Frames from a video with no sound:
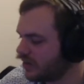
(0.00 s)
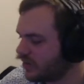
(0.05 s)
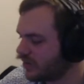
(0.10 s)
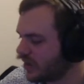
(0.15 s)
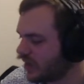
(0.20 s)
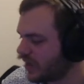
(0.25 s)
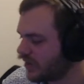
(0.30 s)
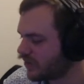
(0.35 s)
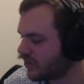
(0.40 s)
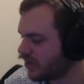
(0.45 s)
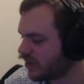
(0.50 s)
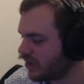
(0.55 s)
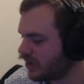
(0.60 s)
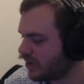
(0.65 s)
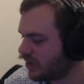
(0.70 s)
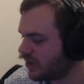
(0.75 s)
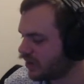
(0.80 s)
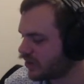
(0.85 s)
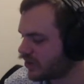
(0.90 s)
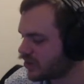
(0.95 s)
Then I've
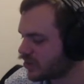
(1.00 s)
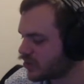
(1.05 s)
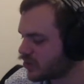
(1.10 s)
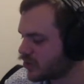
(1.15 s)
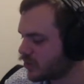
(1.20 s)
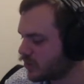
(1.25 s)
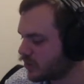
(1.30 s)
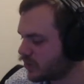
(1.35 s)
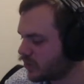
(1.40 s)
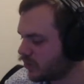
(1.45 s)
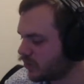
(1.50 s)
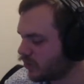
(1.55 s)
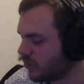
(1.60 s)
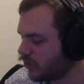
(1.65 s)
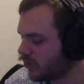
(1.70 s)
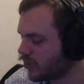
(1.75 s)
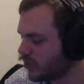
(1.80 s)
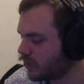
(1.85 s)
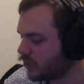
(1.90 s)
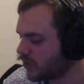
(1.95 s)
got a super cool
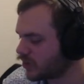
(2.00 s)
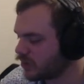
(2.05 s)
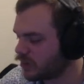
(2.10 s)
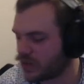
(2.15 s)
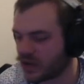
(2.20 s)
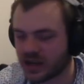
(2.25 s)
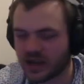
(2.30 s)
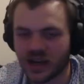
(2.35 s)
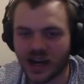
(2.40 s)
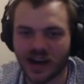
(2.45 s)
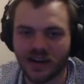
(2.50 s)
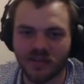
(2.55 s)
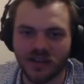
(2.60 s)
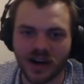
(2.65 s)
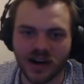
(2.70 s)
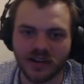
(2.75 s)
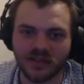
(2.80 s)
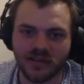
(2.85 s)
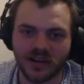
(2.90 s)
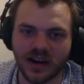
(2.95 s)
audiobook about a guy
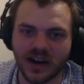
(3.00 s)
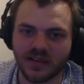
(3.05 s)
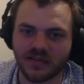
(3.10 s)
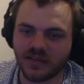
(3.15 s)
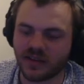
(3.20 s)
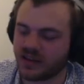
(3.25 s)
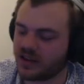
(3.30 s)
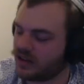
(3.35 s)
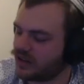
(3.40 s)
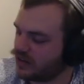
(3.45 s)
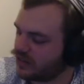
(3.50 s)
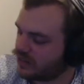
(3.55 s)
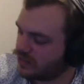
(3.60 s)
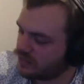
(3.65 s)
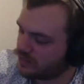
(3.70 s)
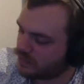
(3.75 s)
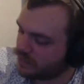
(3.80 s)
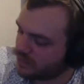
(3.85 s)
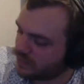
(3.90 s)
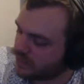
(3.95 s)
riding around Africa.
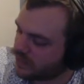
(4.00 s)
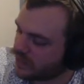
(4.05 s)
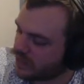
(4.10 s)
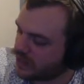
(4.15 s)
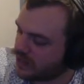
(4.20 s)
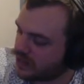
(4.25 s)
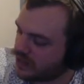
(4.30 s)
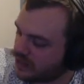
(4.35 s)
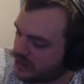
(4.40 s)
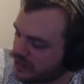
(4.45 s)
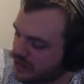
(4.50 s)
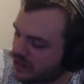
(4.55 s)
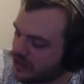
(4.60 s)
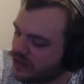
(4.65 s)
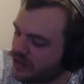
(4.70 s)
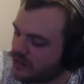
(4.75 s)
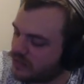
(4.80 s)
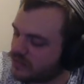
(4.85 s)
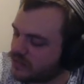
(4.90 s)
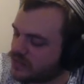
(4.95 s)

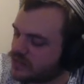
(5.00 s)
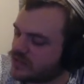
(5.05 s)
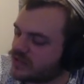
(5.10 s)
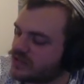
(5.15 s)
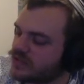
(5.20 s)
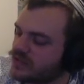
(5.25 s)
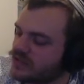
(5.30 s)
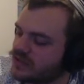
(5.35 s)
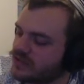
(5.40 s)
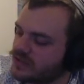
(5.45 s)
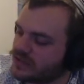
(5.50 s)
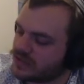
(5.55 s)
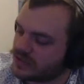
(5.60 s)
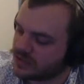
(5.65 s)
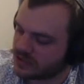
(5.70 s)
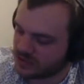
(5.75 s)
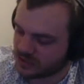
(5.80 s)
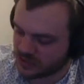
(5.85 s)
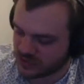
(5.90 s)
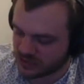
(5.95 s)

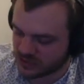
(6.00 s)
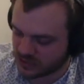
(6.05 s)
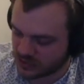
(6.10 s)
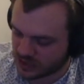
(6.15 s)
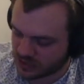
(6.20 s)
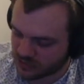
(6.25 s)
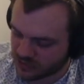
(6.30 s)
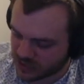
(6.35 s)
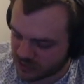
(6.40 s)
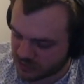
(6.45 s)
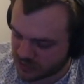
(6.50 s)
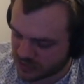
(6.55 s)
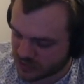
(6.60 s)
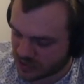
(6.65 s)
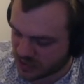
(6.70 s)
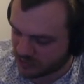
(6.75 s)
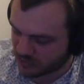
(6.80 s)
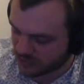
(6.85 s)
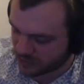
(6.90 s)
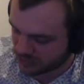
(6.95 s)
So I recommend
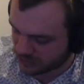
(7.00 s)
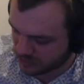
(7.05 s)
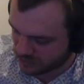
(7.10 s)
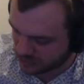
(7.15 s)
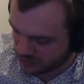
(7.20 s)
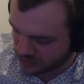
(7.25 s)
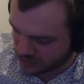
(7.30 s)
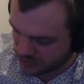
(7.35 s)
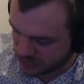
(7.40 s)
that one.